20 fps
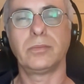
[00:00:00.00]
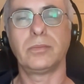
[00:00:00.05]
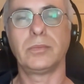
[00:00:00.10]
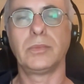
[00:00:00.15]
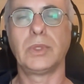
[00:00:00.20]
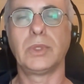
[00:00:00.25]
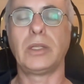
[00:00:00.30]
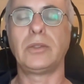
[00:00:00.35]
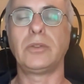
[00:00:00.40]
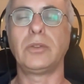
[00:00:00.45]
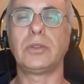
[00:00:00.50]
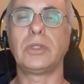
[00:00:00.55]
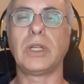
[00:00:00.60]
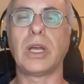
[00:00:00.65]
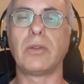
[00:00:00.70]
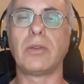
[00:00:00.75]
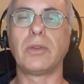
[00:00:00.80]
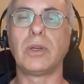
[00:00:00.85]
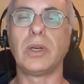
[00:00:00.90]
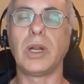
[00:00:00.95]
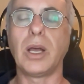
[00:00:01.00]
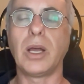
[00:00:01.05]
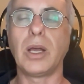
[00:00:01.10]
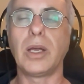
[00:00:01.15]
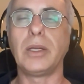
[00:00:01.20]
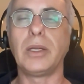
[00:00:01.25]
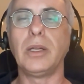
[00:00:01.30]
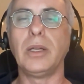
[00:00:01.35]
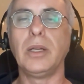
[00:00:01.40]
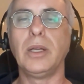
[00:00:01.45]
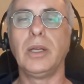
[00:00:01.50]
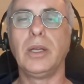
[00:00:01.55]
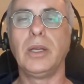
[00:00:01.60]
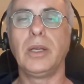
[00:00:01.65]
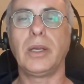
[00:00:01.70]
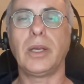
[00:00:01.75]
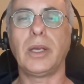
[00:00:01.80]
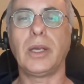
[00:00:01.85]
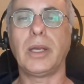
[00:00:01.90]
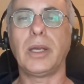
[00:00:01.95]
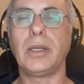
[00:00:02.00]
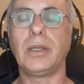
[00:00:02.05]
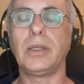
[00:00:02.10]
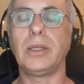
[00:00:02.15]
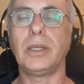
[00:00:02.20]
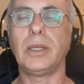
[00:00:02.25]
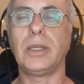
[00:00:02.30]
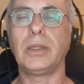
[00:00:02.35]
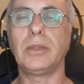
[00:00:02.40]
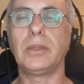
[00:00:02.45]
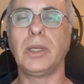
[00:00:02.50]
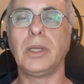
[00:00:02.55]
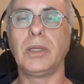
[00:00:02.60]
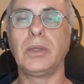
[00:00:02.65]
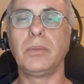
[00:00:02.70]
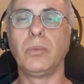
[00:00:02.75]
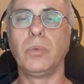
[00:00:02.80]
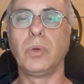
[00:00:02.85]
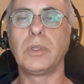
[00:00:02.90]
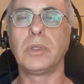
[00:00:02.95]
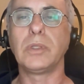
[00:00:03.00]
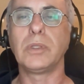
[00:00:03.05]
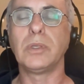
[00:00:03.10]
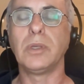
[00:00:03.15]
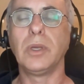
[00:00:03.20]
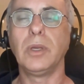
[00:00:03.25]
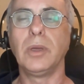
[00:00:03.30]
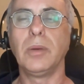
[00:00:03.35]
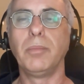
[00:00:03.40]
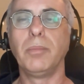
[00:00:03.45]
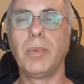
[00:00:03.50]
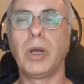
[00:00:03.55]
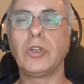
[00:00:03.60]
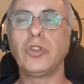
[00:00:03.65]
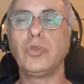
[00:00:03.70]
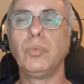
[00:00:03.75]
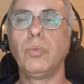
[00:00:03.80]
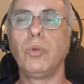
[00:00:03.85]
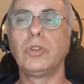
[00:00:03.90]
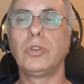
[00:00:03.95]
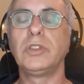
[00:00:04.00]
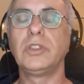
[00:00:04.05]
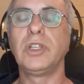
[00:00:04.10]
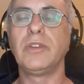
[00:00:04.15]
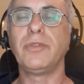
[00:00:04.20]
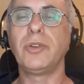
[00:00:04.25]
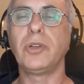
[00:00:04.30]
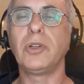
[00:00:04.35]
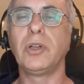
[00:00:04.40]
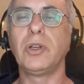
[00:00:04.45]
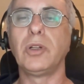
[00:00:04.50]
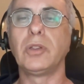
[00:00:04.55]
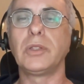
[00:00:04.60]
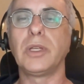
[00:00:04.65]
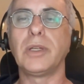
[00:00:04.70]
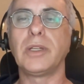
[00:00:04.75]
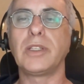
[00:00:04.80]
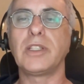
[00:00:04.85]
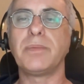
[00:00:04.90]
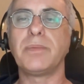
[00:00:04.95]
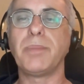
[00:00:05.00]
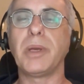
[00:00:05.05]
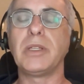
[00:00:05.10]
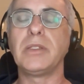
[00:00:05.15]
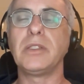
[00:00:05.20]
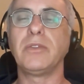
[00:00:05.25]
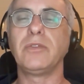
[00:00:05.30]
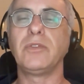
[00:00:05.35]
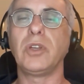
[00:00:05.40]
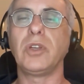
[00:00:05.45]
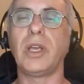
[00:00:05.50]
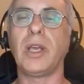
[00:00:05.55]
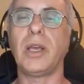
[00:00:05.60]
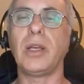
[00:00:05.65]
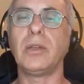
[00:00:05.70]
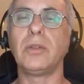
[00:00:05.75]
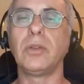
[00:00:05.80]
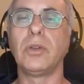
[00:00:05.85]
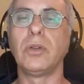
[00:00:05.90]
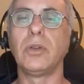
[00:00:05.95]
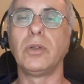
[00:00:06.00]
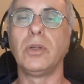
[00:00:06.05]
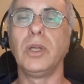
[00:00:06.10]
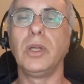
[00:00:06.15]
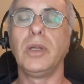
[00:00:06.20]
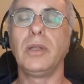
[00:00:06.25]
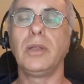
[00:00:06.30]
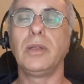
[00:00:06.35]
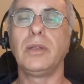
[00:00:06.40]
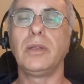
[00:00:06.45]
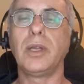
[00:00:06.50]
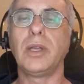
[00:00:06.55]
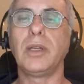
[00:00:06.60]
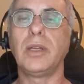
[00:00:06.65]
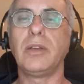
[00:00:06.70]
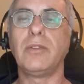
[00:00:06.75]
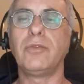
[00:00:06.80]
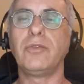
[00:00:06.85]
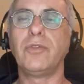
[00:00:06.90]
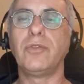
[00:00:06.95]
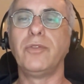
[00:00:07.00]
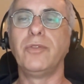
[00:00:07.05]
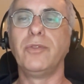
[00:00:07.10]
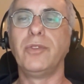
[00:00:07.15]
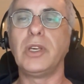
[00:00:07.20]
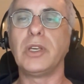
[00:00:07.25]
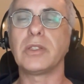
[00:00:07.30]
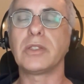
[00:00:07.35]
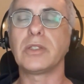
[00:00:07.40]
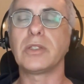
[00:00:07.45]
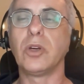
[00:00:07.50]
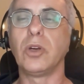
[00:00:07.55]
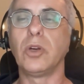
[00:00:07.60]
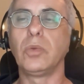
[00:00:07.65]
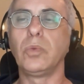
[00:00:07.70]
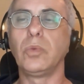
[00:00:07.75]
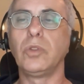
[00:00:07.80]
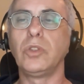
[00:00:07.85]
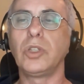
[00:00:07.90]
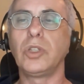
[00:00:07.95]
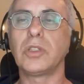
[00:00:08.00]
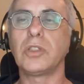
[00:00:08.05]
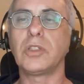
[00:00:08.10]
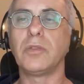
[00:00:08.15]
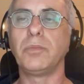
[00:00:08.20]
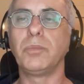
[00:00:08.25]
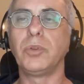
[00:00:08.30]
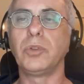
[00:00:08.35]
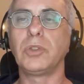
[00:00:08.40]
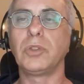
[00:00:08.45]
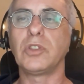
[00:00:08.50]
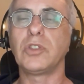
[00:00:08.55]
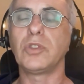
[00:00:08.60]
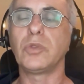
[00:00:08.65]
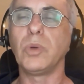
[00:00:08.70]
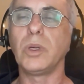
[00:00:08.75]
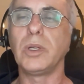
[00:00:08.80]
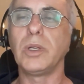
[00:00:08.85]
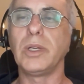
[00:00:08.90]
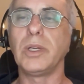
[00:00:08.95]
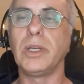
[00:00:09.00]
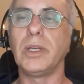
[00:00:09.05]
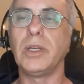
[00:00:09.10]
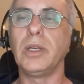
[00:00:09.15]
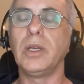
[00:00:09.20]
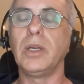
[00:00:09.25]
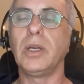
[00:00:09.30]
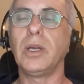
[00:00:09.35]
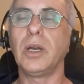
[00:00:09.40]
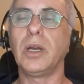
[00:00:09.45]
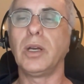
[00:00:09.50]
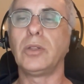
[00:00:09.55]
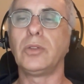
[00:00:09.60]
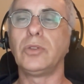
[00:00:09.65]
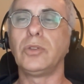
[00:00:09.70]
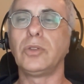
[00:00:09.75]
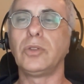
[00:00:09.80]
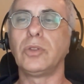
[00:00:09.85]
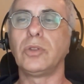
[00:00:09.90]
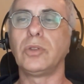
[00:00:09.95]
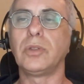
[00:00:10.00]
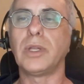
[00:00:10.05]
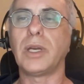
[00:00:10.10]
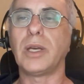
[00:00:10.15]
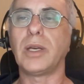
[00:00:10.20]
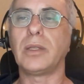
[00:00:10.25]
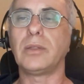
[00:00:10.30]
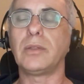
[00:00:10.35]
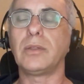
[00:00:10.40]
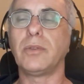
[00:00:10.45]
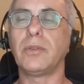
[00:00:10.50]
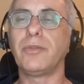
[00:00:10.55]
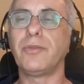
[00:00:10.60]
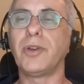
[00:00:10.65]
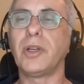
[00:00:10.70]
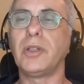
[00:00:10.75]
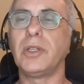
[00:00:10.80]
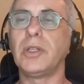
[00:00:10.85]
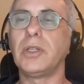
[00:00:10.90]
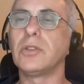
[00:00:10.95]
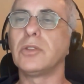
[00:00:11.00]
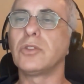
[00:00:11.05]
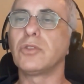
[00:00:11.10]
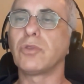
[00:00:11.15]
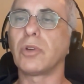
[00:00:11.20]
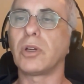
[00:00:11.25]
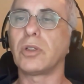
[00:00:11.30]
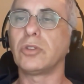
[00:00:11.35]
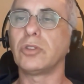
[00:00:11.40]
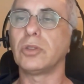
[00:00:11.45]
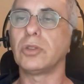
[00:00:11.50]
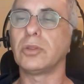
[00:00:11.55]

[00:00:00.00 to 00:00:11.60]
later down the line, and it was much more difficult and expensive to handle than if VS Code would just have put a squiggly under that offending instruction.